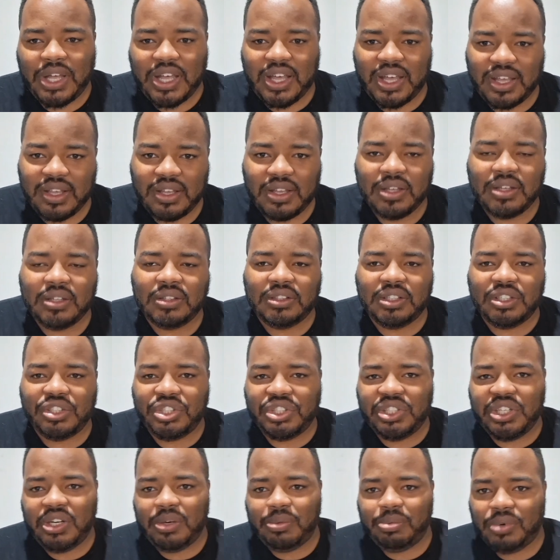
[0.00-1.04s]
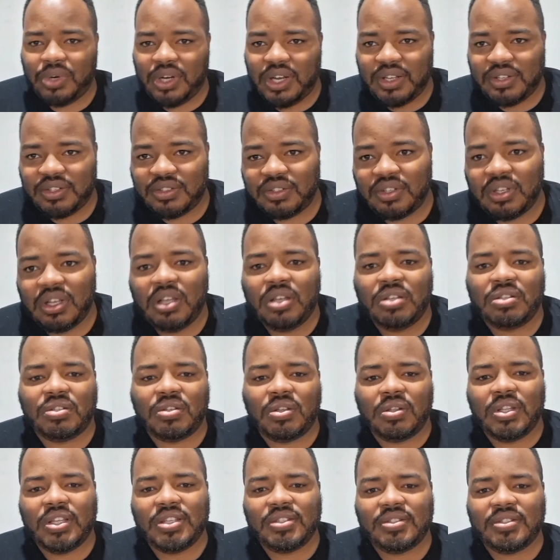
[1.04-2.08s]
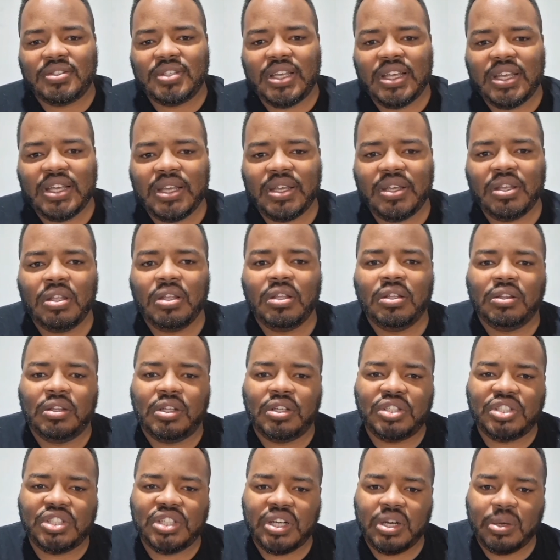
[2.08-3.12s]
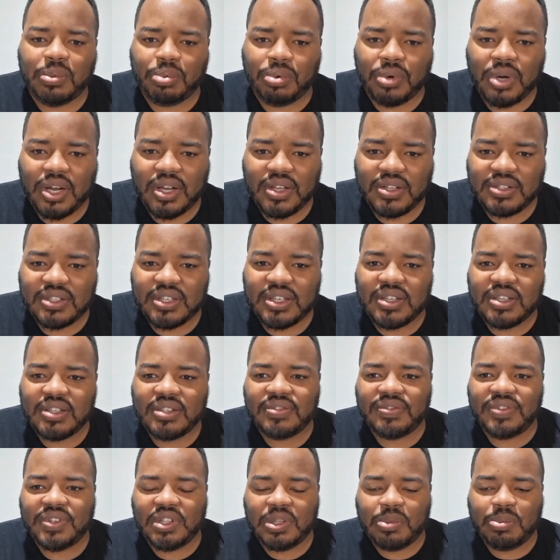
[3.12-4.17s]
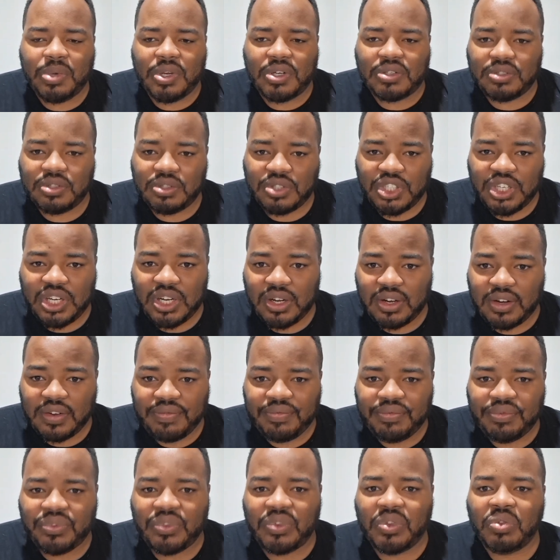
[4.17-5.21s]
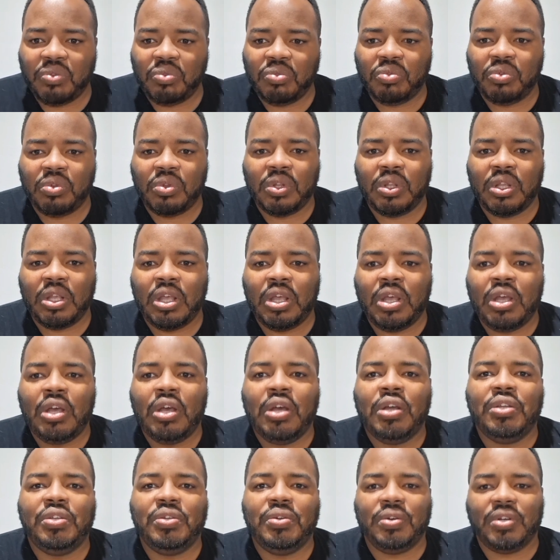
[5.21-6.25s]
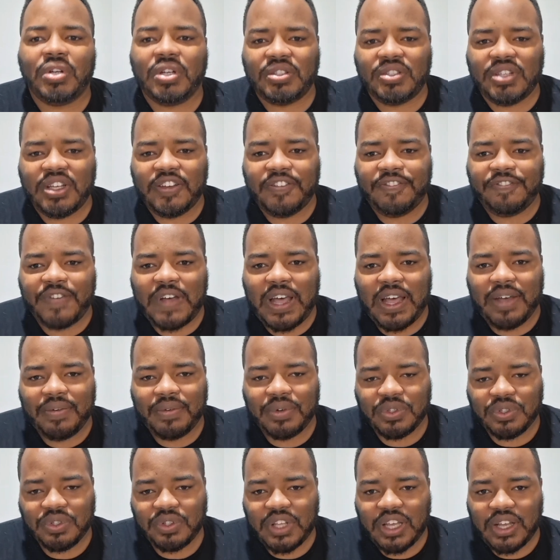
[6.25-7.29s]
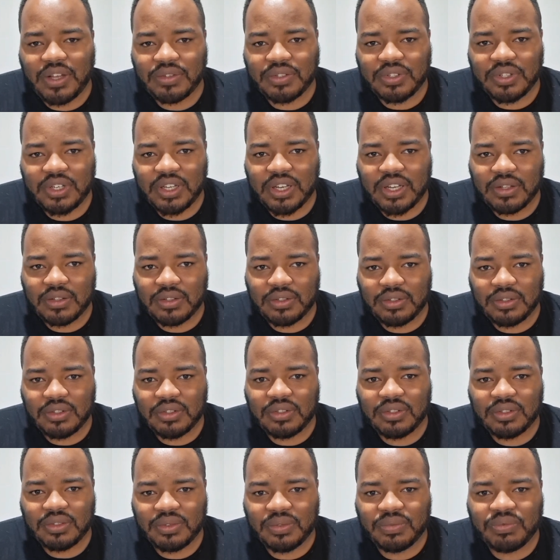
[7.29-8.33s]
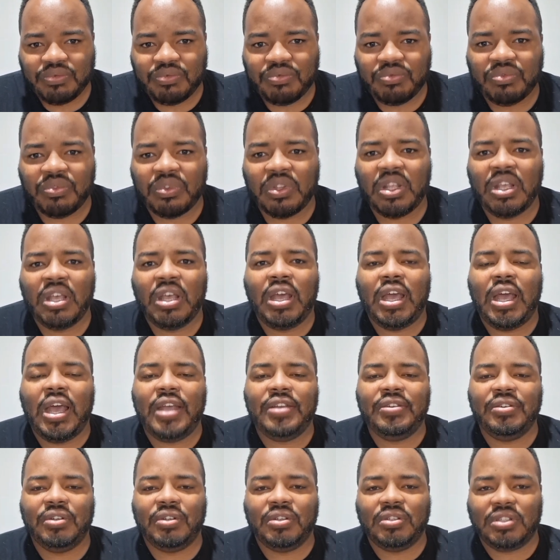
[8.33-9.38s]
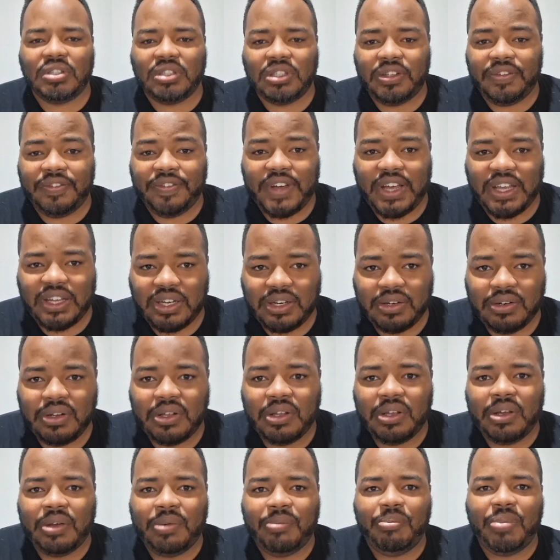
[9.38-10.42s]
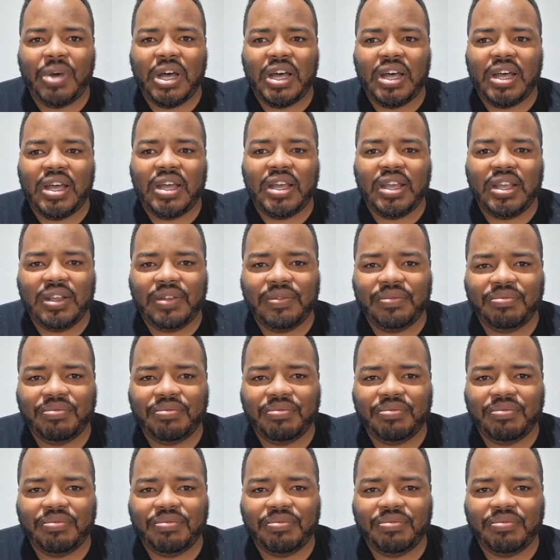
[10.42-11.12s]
by the share price. So let's say the share price is $50 a share. You're going to take $500,000 and you're going to divide it by